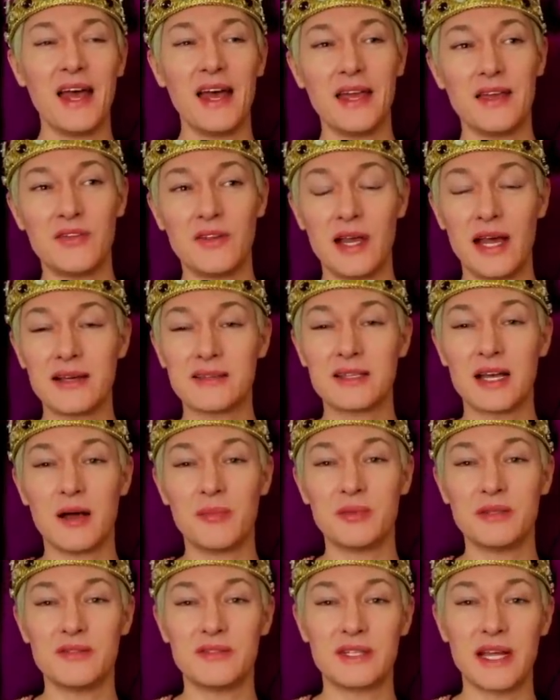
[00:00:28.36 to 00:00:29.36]
in the next
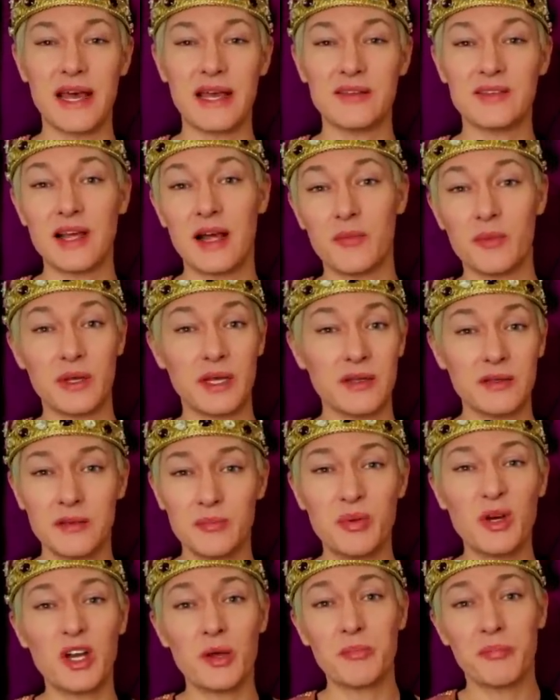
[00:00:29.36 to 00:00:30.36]
couple of days. That'll be a,
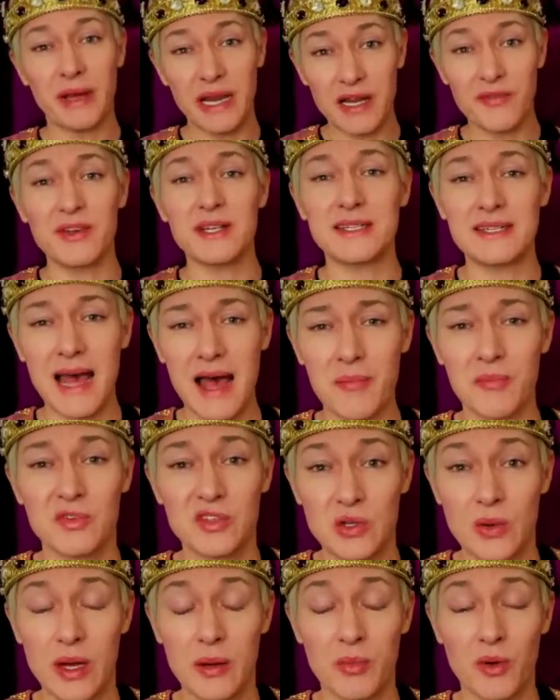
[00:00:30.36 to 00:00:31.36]
put a bit of a damp
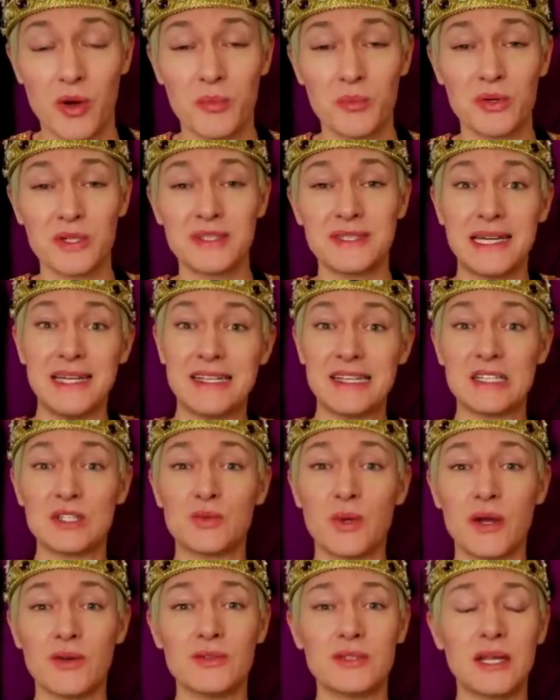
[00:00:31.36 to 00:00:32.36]
squib on proceedings,
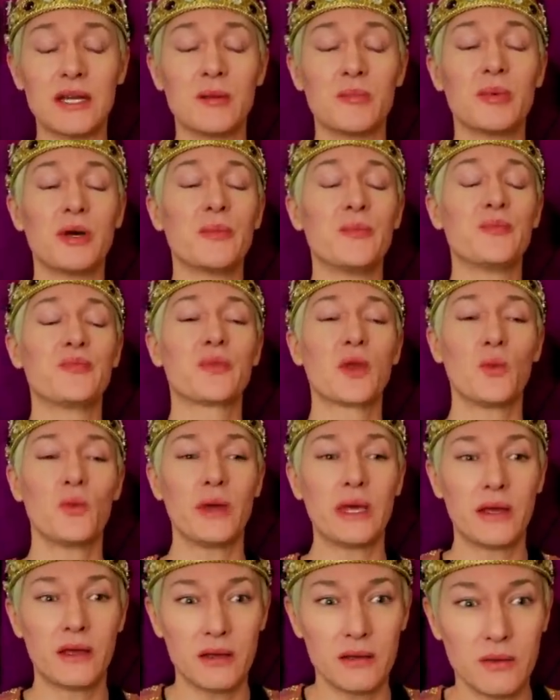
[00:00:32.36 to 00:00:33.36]
won't it? But
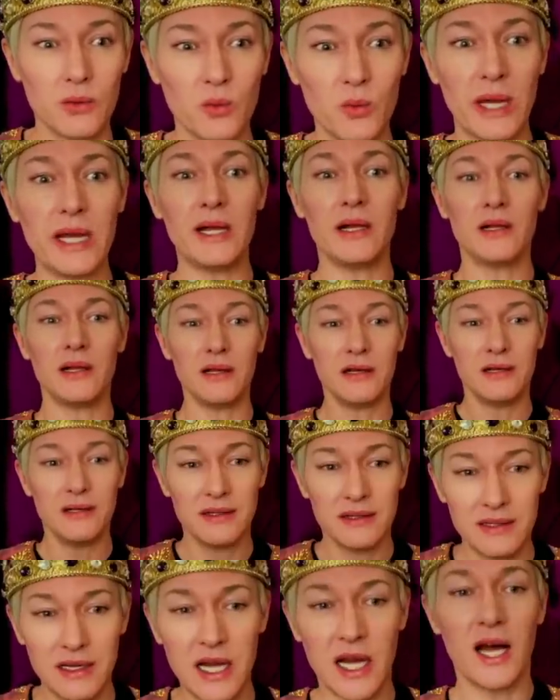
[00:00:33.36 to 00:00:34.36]
we can will
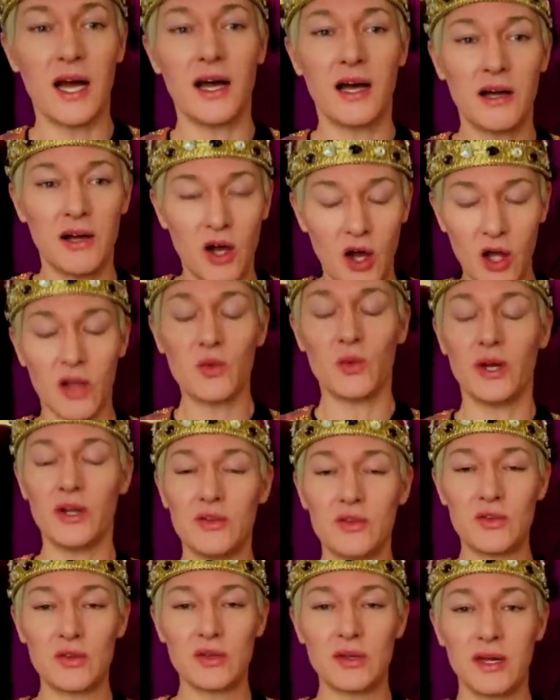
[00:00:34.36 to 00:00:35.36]
her
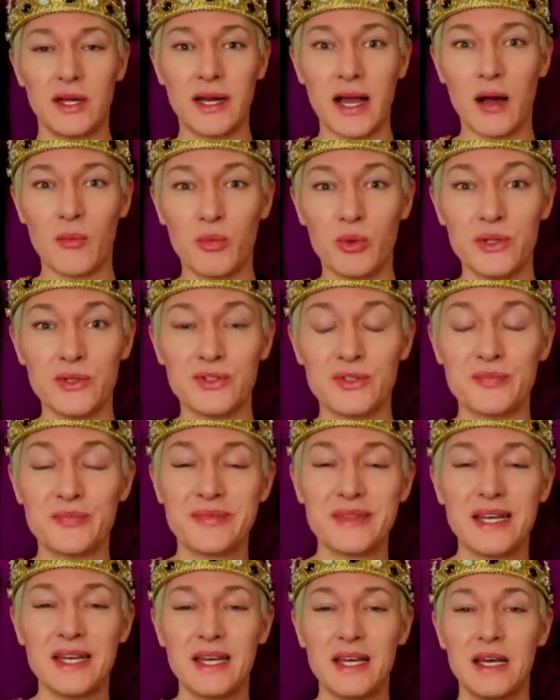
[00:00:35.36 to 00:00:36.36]
onwards and upwards
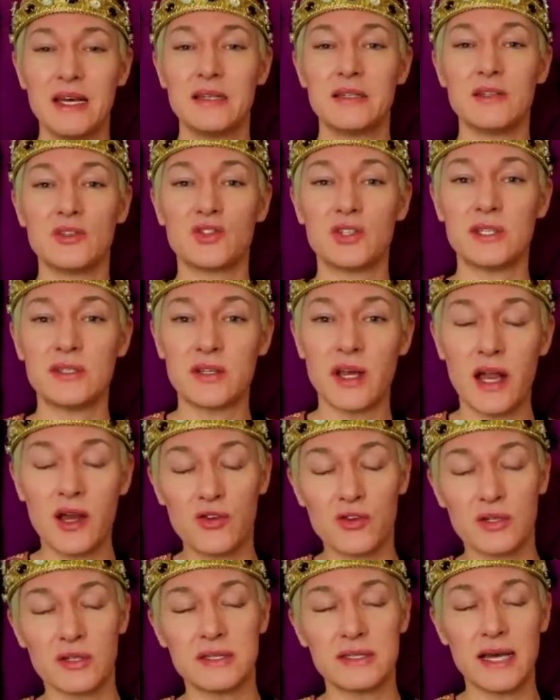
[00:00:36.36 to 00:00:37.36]
till she's
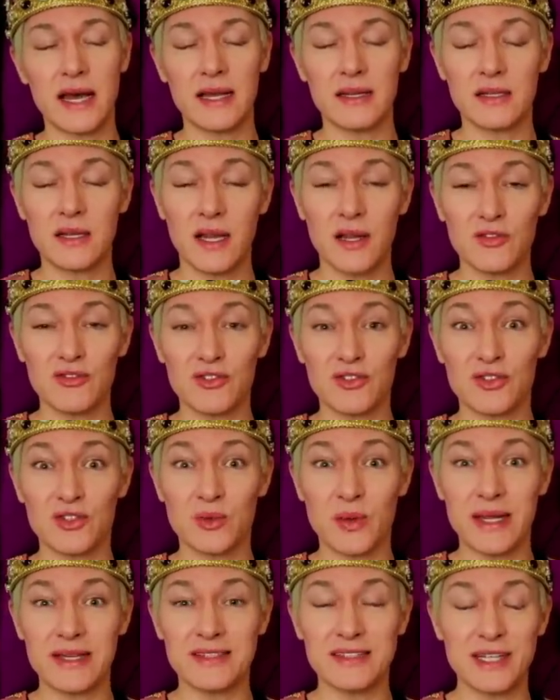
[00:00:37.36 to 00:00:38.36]
110,
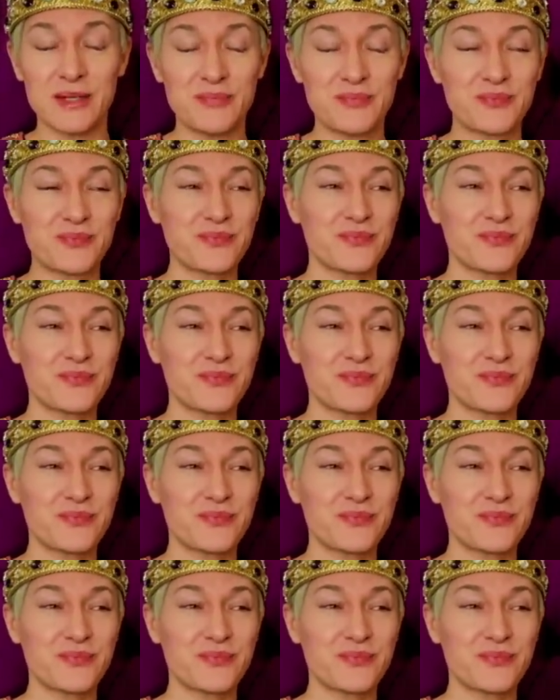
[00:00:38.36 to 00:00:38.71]
120